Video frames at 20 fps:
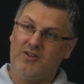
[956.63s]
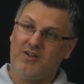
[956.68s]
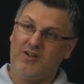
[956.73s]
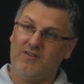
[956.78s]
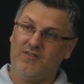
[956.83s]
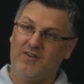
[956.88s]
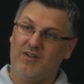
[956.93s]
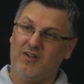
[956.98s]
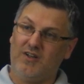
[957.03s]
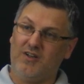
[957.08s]

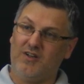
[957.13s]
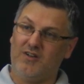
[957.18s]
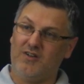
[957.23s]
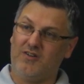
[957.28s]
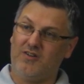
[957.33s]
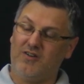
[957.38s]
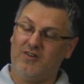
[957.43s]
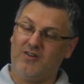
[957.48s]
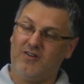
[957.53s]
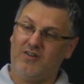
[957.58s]
And
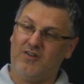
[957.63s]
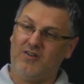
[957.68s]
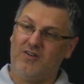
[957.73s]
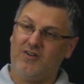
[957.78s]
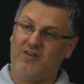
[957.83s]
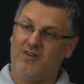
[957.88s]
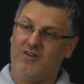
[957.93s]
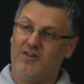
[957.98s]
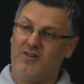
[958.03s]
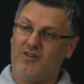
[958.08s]
then
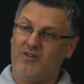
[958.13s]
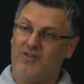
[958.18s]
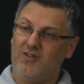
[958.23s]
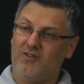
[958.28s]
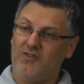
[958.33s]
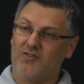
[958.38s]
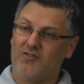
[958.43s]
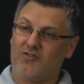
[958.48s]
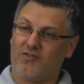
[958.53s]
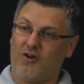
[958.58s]

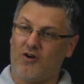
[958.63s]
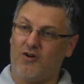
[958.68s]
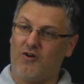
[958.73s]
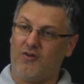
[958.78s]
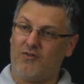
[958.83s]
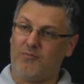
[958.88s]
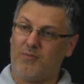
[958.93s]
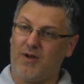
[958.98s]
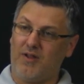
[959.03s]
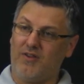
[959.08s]

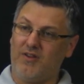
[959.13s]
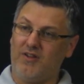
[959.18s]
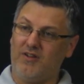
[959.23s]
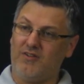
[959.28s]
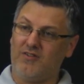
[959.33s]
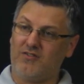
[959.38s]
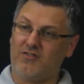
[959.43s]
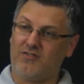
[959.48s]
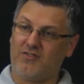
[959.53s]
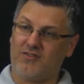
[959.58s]
solve by
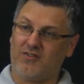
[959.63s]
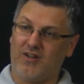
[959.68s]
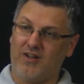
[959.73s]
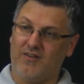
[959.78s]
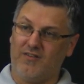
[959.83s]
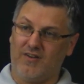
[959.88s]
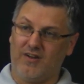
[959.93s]
this, and